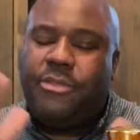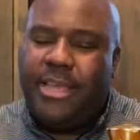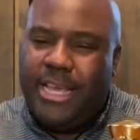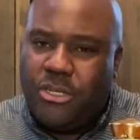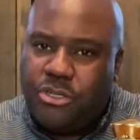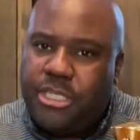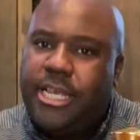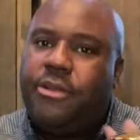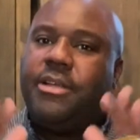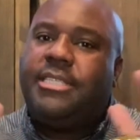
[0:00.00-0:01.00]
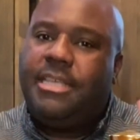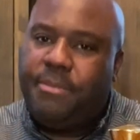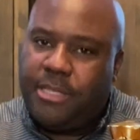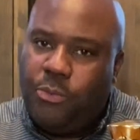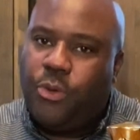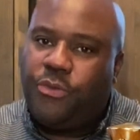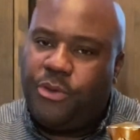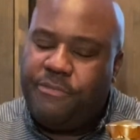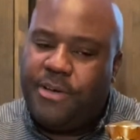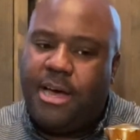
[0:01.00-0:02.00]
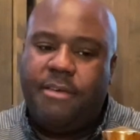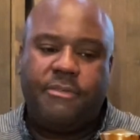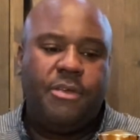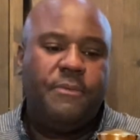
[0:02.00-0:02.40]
the industry standard, is typically 125.